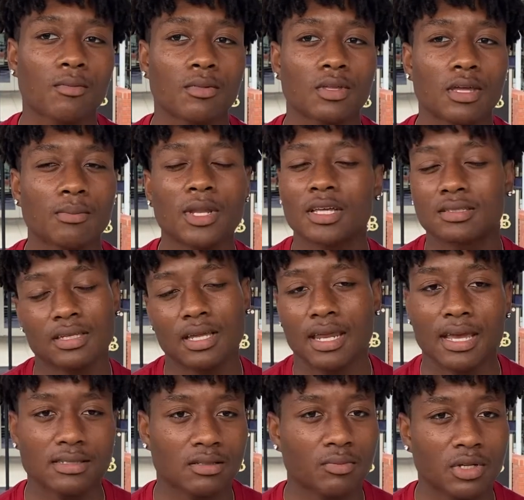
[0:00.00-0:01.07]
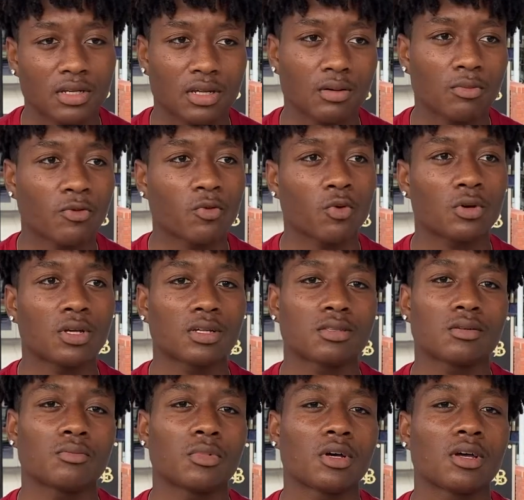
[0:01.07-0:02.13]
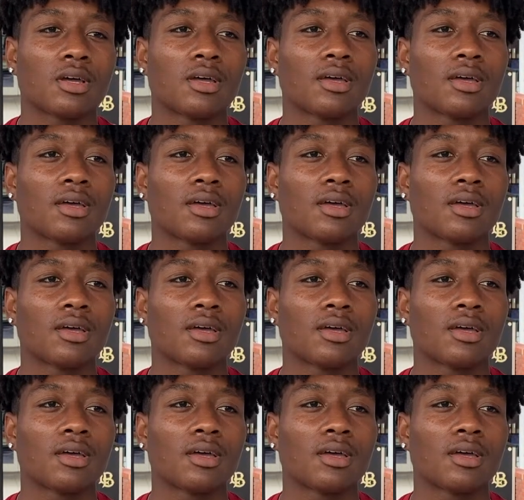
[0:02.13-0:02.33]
I'm not saying it hasn't been done before or nothing, but